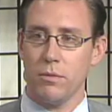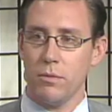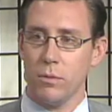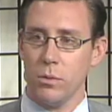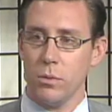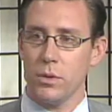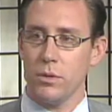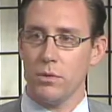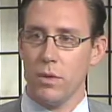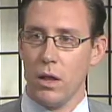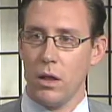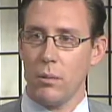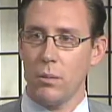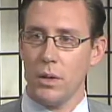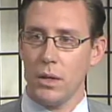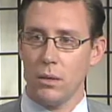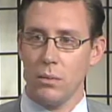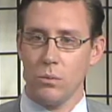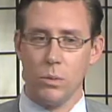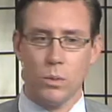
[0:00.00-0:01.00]
for
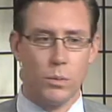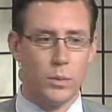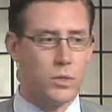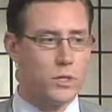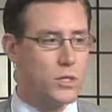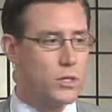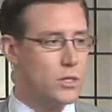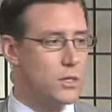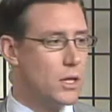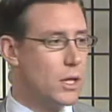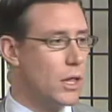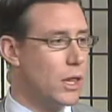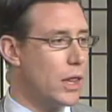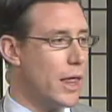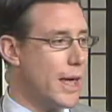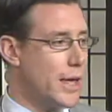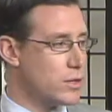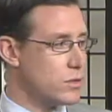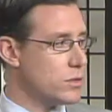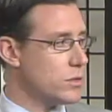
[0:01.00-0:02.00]
development. And when we just did the
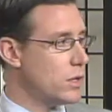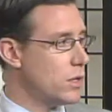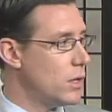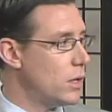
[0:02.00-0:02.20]
last